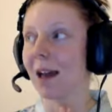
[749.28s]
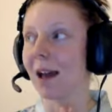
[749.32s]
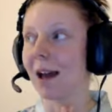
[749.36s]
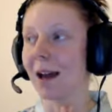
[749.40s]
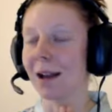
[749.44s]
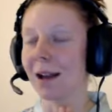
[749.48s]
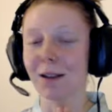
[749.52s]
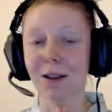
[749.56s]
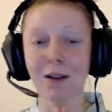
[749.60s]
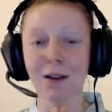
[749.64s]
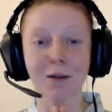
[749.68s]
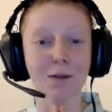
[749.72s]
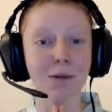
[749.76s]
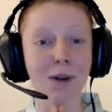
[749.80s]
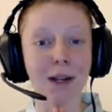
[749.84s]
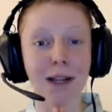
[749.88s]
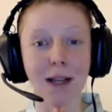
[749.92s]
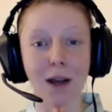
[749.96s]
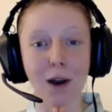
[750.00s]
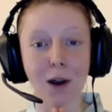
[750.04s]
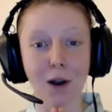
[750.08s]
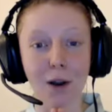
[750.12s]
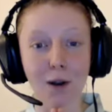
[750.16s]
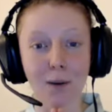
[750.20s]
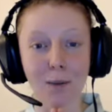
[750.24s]
And I really
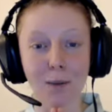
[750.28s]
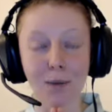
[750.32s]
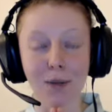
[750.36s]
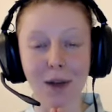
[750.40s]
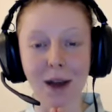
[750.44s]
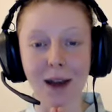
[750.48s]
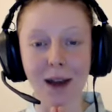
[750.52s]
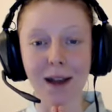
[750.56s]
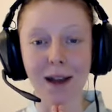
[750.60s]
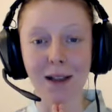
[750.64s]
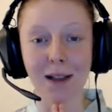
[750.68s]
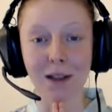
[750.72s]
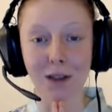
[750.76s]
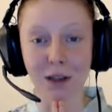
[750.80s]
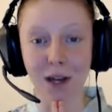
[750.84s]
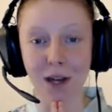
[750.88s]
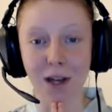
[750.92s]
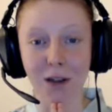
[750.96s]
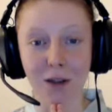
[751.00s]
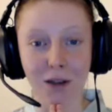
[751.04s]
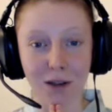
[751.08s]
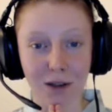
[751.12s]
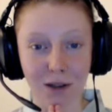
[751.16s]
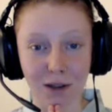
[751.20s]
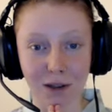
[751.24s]
hope that it
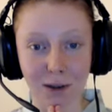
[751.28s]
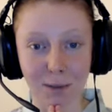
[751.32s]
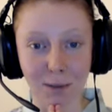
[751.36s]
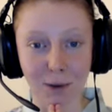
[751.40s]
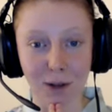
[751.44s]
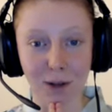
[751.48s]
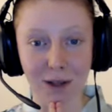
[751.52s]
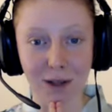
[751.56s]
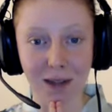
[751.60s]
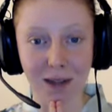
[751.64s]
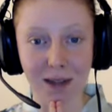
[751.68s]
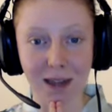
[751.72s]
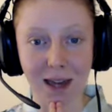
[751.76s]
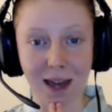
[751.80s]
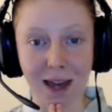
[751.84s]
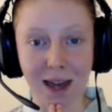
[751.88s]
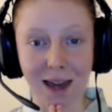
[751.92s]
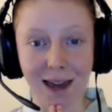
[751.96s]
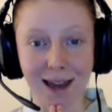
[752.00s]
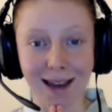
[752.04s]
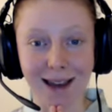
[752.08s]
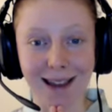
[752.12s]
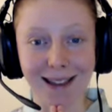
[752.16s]
changes someone's day